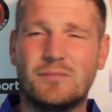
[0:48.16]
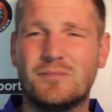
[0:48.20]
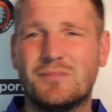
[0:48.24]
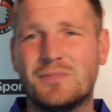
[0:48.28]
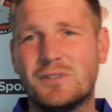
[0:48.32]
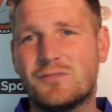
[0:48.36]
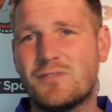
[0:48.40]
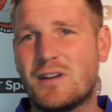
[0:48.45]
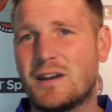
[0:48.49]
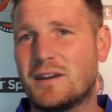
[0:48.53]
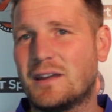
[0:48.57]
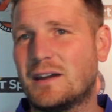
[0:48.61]

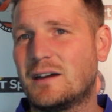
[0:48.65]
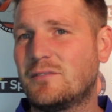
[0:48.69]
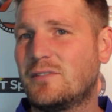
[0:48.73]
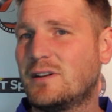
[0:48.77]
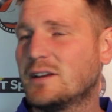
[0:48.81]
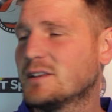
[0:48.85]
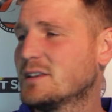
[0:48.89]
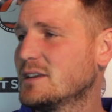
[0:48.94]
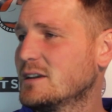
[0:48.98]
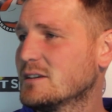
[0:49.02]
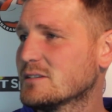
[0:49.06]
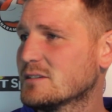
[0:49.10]
we ran out of
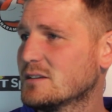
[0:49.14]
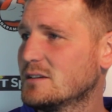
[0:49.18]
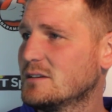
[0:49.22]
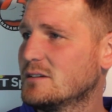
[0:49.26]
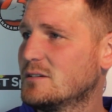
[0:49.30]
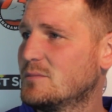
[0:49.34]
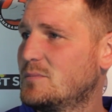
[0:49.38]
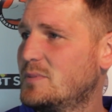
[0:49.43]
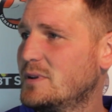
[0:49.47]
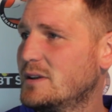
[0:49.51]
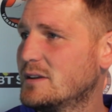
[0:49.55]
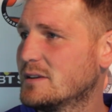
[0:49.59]
ideas a
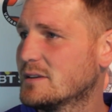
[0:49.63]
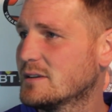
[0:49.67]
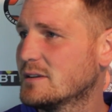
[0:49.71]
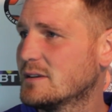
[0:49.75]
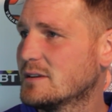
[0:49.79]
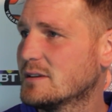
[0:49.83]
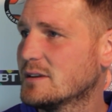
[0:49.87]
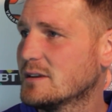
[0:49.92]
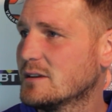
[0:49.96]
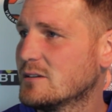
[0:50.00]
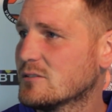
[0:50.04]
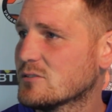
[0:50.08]
little bit,
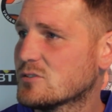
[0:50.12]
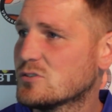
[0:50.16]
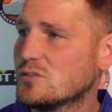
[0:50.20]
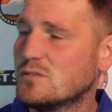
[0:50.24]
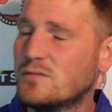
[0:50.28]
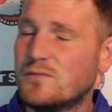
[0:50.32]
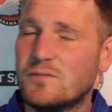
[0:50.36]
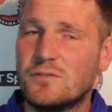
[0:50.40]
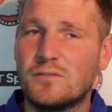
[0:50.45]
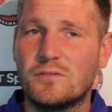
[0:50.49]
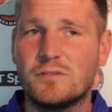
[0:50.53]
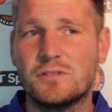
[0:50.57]
and it got
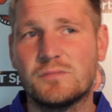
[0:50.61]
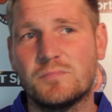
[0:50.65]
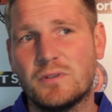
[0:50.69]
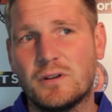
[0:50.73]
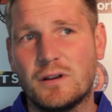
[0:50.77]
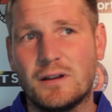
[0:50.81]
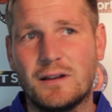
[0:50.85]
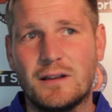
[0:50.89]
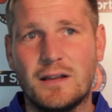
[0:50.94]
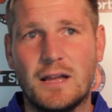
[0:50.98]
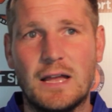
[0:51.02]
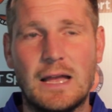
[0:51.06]
tough for us.
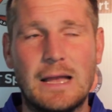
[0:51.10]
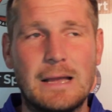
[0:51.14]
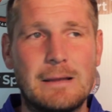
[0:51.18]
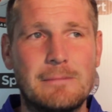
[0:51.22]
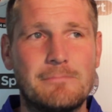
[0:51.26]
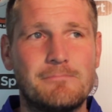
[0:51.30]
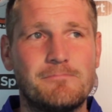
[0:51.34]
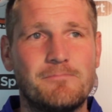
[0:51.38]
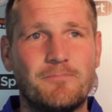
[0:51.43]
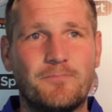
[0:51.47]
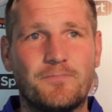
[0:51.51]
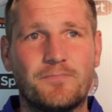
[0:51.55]
But
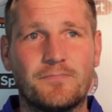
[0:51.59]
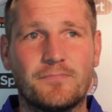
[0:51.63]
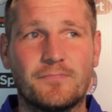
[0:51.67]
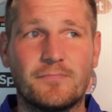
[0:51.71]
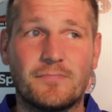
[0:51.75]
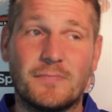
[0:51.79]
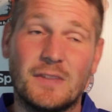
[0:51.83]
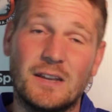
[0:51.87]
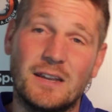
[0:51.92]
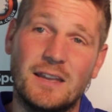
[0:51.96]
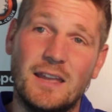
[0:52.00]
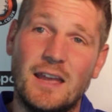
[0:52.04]

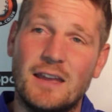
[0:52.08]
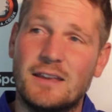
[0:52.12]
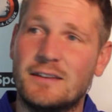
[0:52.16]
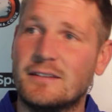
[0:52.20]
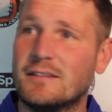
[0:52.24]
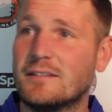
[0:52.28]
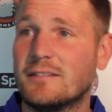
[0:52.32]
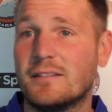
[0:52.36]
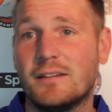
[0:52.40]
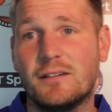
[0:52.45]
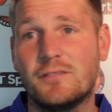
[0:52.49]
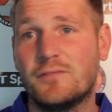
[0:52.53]
again,
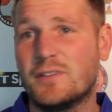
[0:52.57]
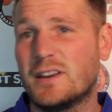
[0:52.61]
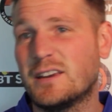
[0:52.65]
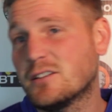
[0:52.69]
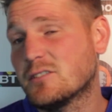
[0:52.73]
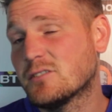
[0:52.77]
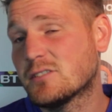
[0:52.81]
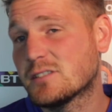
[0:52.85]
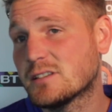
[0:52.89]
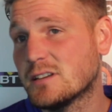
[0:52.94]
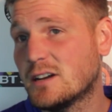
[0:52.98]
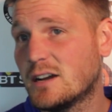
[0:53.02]
they're a very
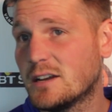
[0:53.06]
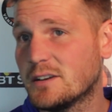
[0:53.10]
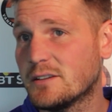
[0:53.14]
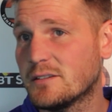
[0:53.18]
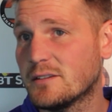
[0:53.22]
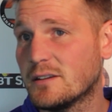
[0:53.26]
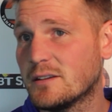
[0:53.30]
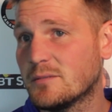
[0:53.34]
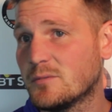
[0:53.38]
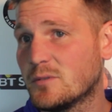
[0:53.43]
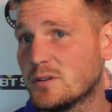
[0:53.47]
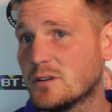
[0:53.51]
good side
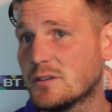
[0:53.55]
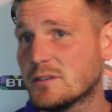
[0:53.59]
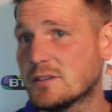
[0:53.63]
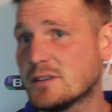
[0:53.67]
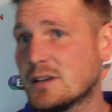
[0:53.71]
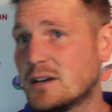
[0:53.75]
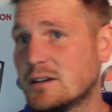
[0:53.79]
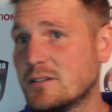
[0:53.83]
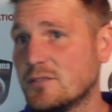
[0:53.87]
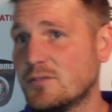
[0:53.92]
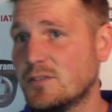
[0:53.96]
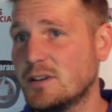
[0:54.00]
and one of the
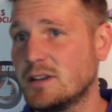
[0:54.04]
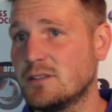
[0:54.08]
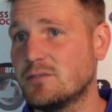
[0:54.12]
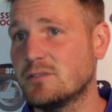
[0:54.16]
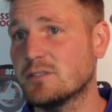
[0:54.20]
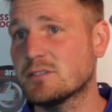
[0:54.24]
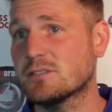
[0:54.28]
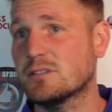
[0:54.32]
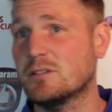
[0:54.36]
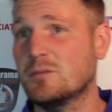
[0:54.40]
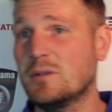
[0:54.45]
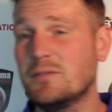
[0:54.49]
title
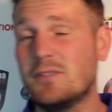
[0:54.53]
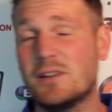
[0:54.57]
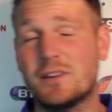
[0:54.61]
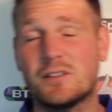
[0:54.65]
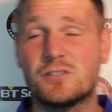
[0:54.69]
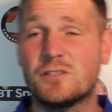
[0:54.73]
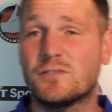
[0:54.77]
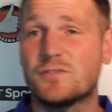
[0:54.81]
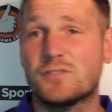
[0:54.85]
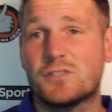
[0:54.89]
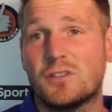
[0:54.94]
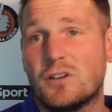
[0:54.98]
favourites, so we've had a
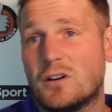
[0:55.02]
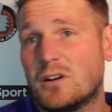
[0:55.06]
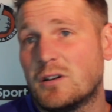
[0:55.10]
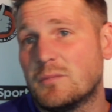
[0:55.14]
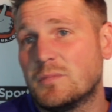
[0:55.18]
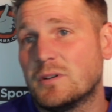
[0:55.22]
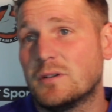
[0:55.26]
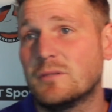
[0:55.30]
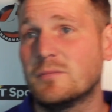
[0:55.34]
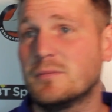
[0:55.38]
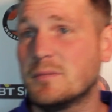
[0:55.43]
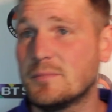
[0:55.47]
tough
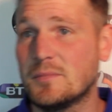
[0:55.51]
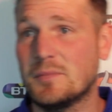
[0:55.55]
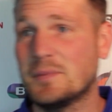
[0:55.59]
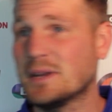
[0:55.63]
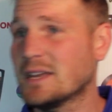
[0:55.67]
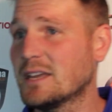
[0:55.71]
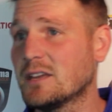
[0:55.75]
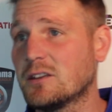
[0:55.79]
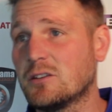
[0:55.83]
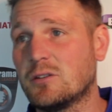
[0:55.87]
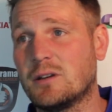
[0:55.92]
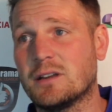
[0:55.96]
start, but I'm
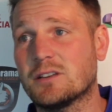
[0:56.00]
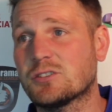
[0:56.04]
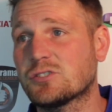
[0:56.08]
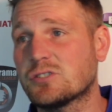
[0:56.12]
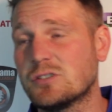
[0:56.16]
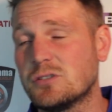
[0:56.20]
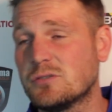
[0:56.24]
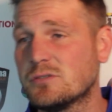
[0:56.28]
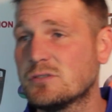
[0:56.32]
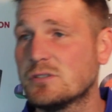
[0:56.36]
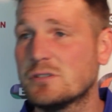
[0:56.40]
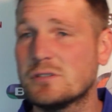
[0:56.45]
making no
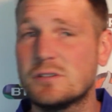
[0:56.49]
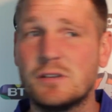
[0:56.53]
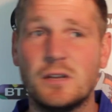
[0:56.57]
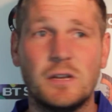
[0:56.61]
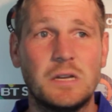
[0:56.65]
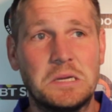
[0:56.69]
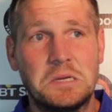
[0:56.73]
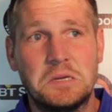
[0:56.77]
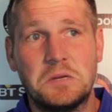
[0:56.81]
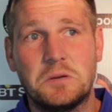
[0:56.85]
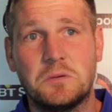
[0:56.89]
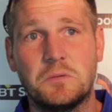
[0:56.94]
excuses.
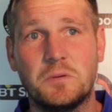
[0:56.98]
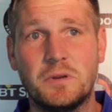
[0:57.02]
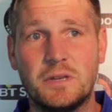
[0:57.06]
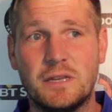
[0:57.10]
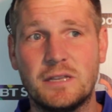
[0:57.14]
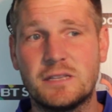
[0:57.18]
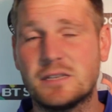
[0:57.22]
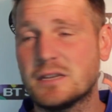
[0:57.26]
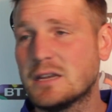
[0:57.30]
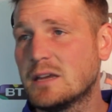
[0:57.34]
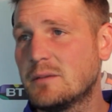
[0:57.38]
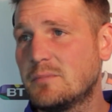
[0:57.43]
We
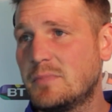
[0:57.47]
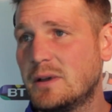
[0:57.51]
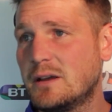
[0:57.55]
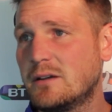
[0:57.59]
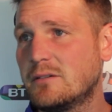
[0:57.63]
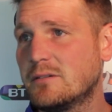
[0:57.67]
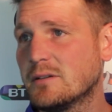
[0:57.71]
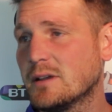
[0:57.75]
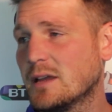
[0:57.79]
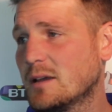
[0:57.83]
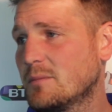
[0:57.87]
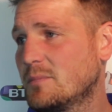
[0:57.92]
need to get
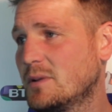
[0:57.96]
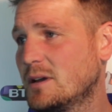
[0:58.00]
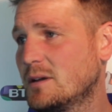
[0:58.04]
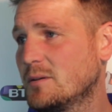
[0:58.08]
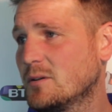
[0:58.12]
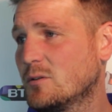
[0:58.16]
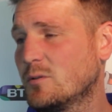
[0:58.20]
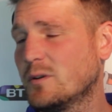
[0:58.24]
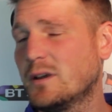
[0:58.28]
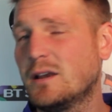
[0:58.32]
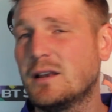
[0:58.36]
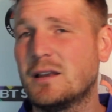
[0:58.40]
better and get better
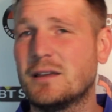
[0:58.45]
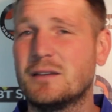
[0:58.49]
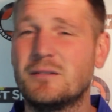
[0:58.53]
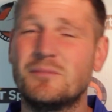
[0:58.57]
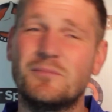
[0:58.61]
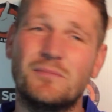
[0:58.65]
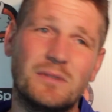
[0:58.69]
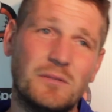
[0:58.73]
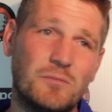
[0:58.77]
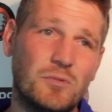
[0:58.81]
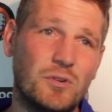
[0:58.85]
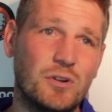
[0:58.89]
quickly.
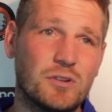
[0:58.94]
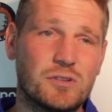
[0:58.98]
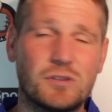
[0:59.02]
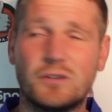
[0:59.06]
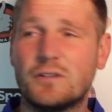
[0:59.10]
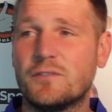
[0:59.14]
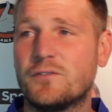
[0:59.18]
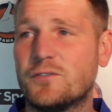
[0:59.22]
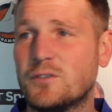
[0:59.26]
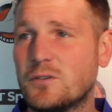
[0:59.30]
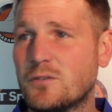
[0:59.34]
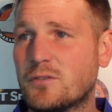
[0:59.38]
We worked
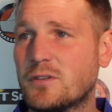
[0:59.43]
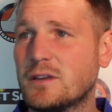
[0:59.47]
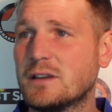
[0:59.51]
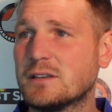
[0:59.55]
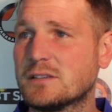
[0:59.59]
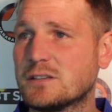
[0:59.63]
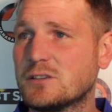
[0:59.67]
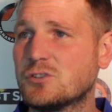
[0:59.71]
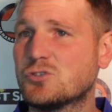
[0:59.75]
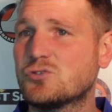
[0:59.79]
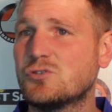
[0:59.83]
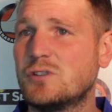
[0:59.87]
on a few
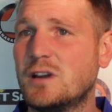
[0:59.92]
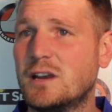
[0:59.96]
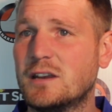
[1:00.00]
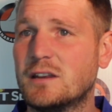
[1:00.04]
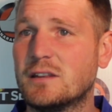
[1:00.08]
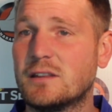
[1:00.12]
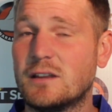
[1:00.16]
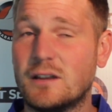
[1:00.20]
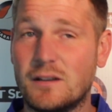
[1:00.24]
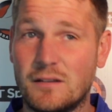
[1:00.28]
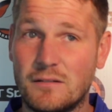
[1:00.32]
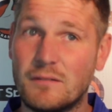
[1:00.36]
things in
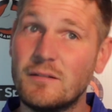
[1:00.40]
training that